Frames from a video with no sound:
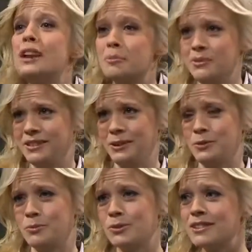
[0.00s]
show
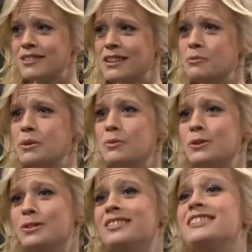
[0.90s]
features
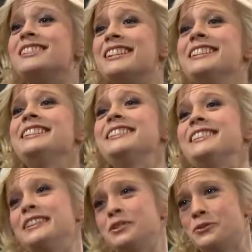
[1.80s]
that are
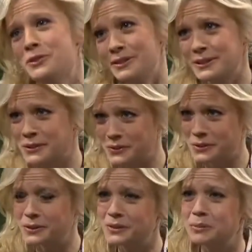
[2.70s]
going to be in the
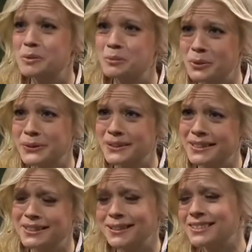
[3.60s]
update that have been
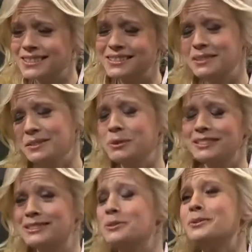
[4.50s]
well in development.
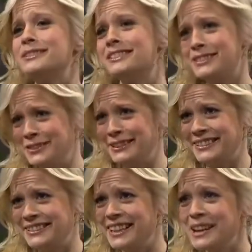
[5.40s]
So I think that's
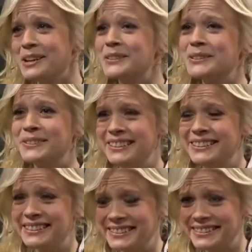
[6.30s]
a really good thing that they've
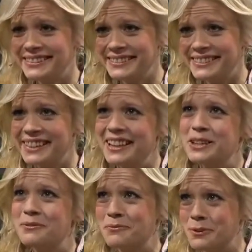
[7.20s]
done there.
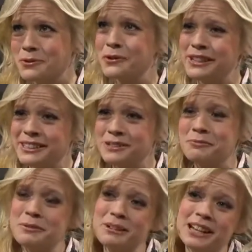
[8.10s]
But something we could
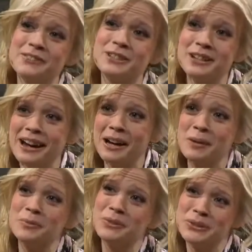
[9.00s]
definitely see in
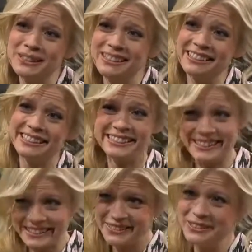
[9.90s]
1.20
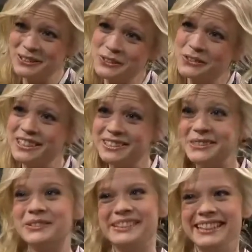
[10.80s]
is probably
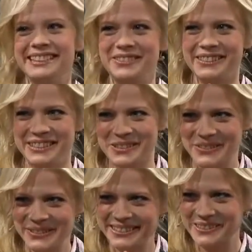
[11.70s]
archaeology. I highly
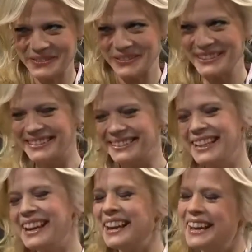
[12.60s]
doubt that
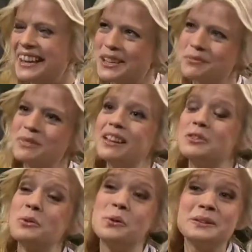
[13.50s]
maybe we'll
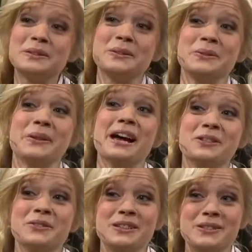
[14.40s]
see it. It
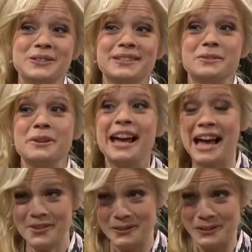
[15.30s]
is on the
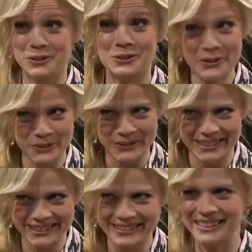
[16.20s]
air at the moment.
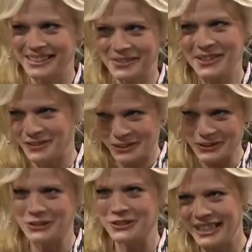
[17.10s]
We've seen it all the way
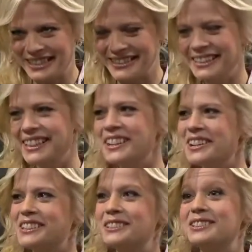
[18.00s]
back since